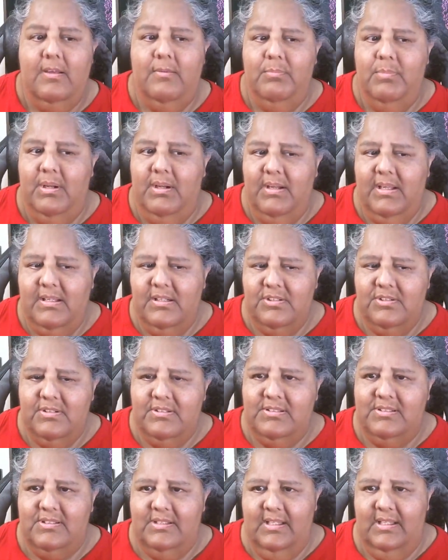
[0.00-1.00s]
Very
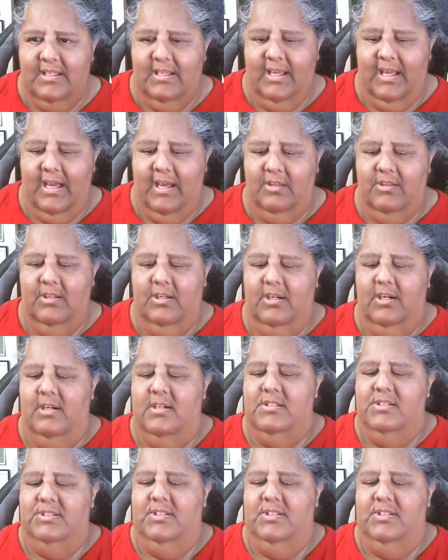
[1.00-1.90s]
interesting how the cards